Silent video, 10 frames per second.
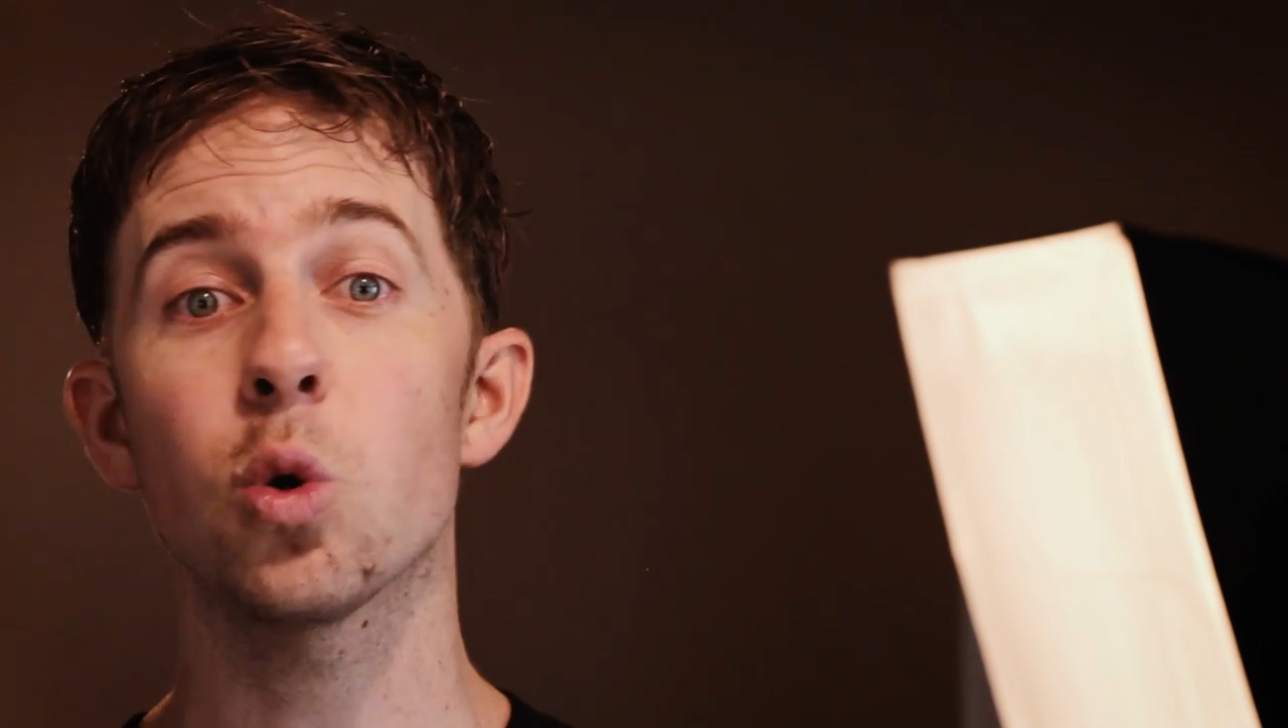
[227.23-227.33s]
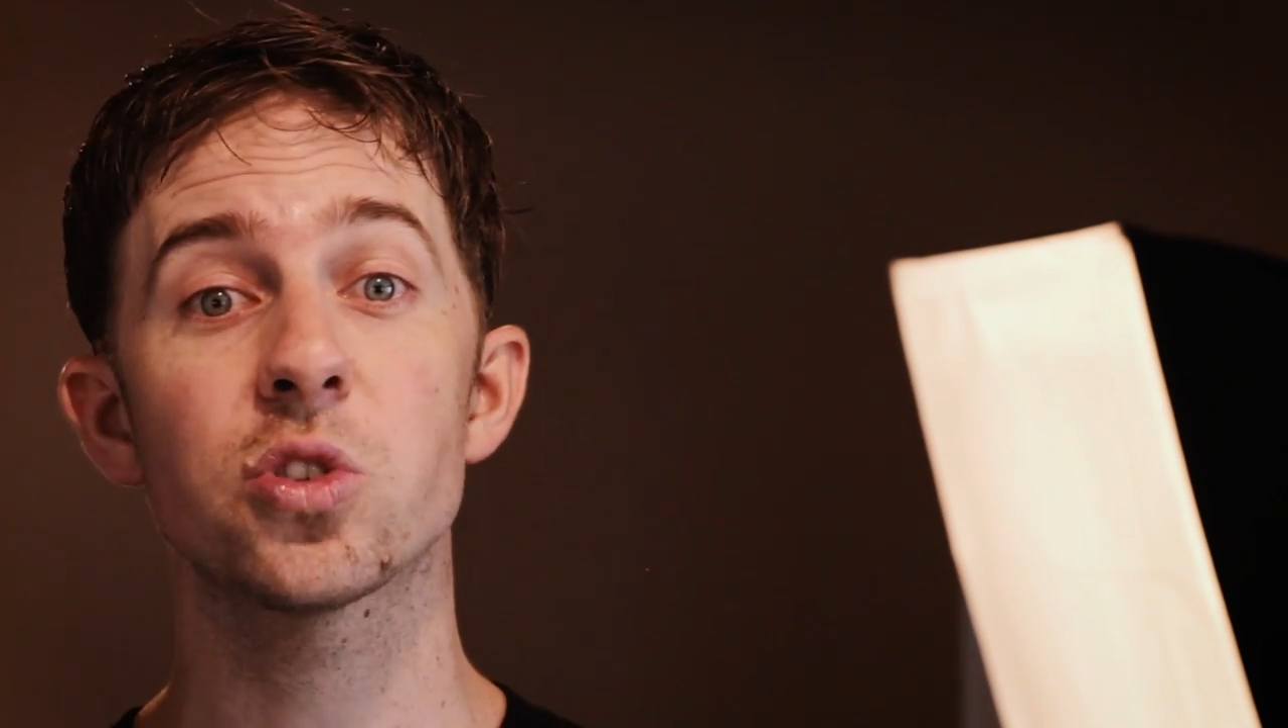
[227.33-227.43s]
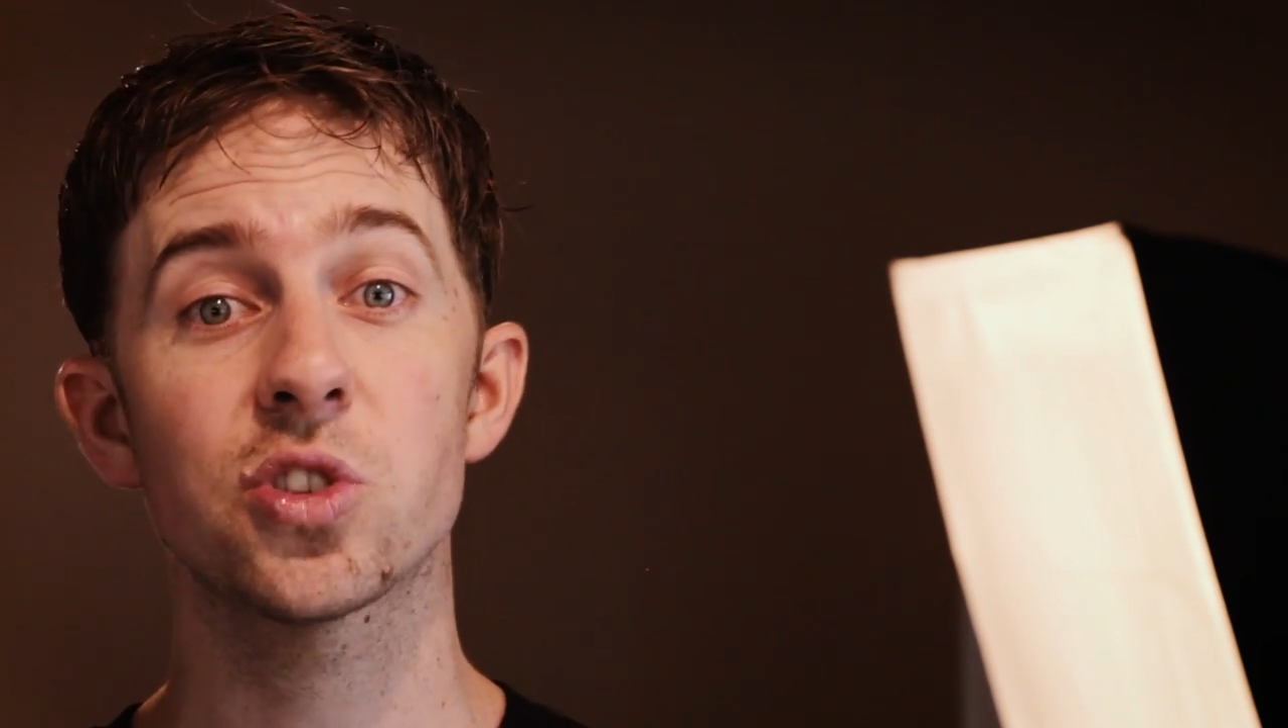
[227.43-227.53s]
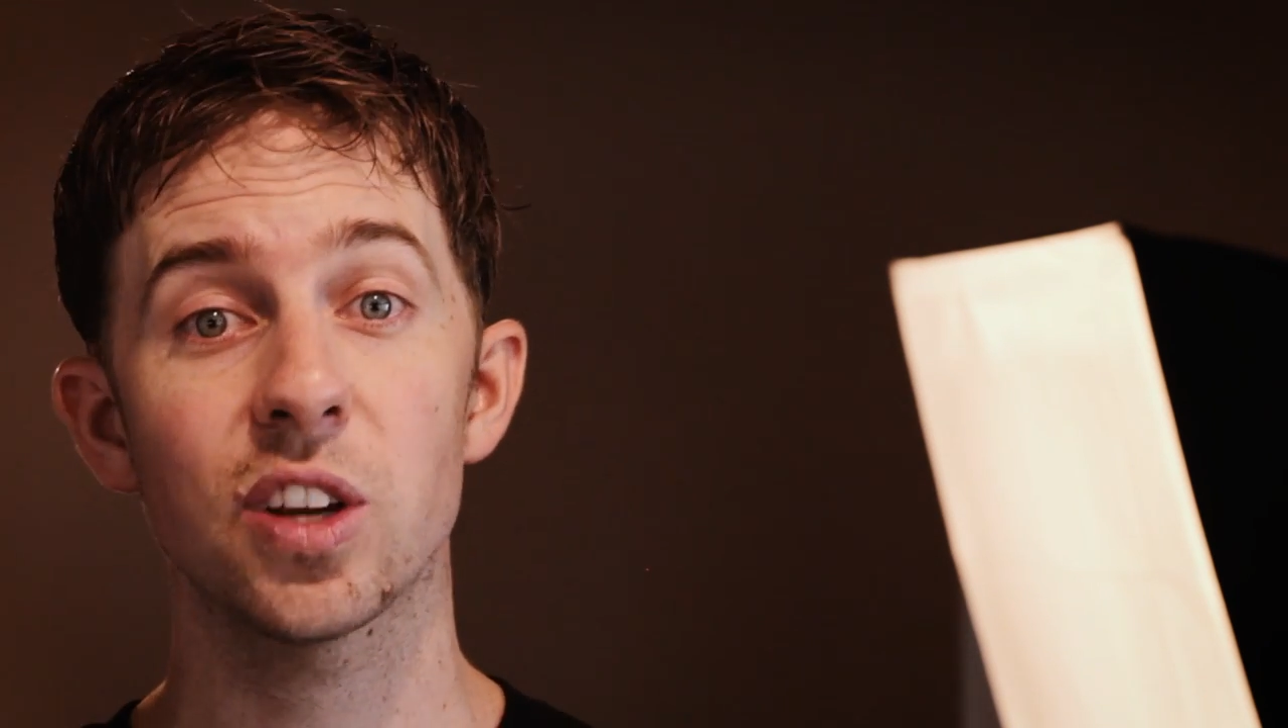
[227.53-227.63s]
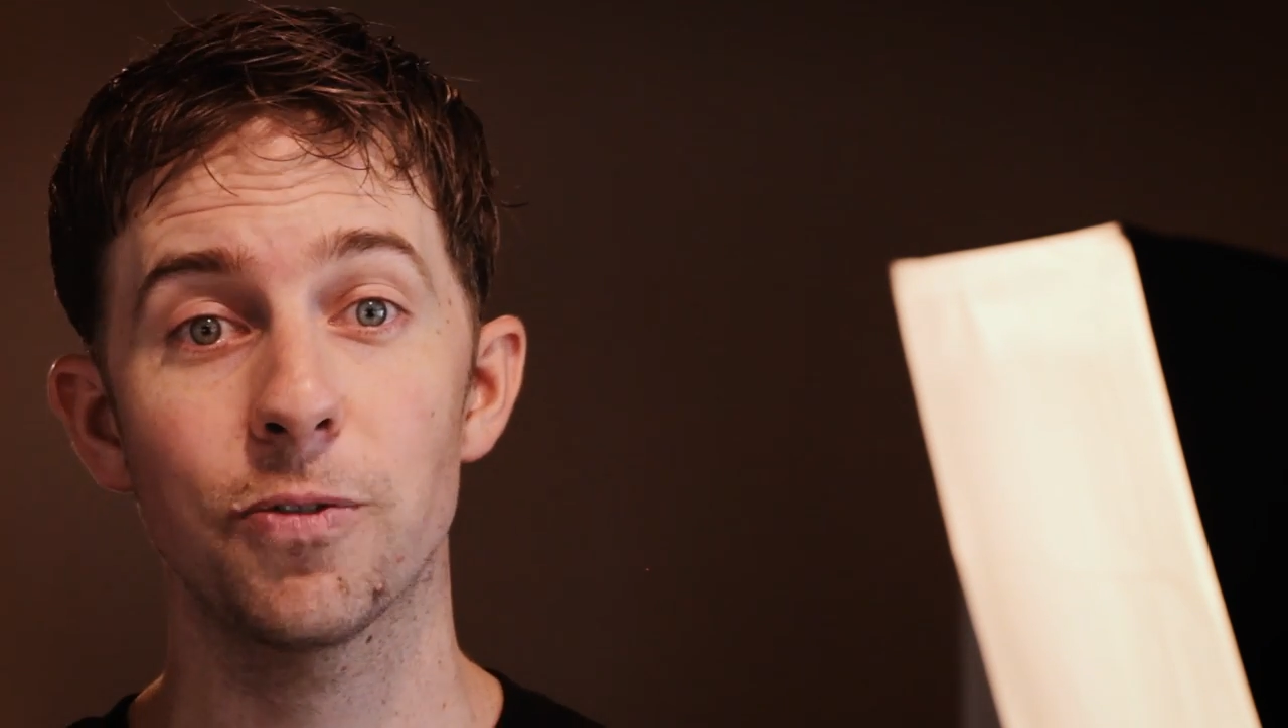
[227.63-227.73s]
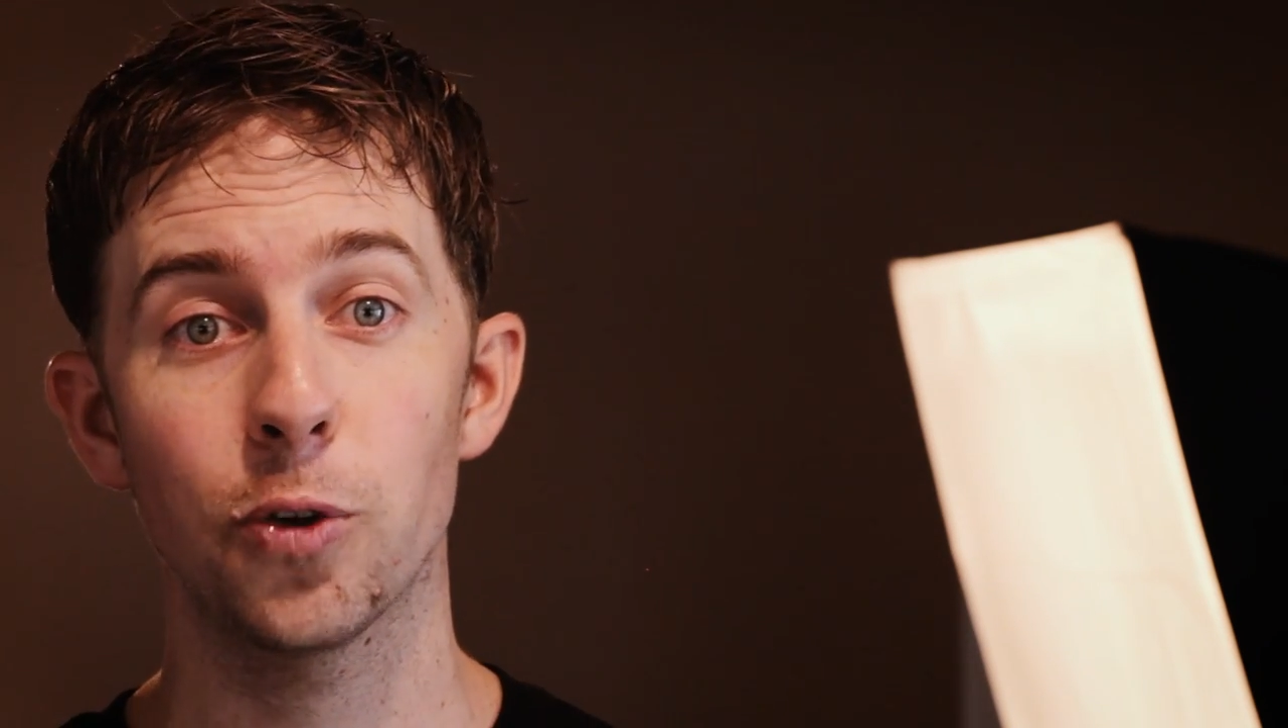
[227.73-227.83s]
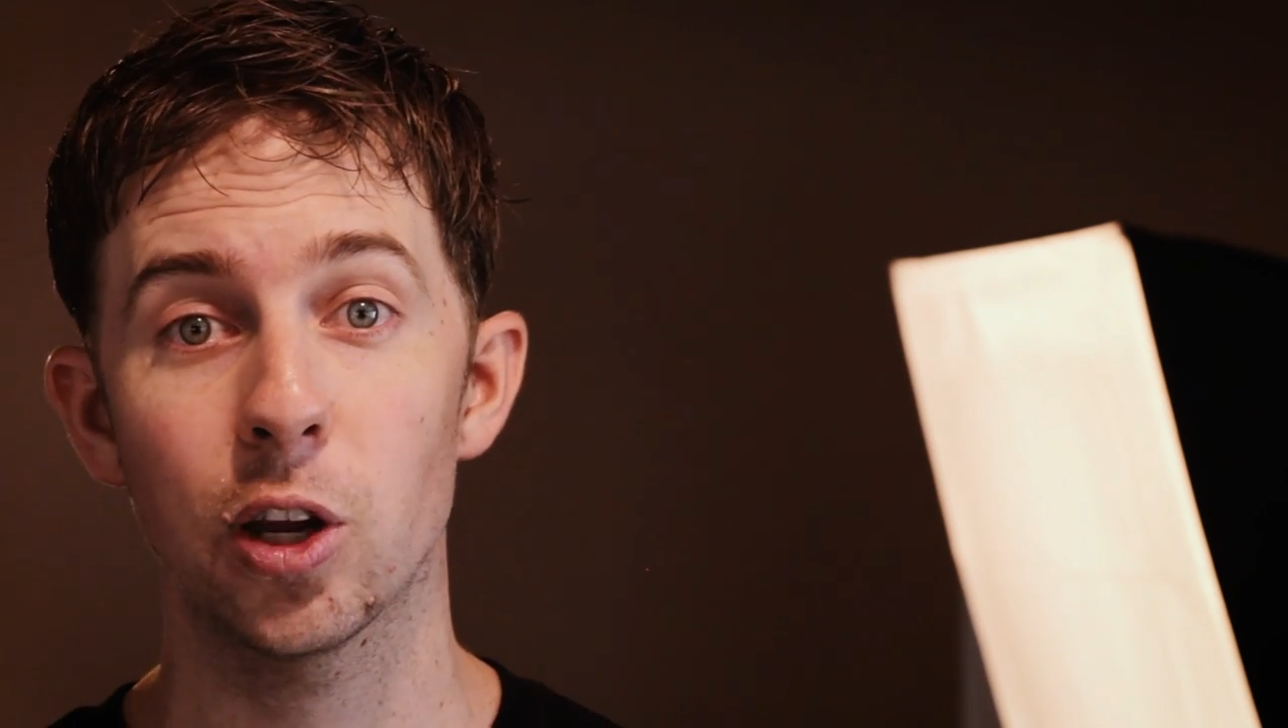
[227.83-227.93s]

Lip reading: or stick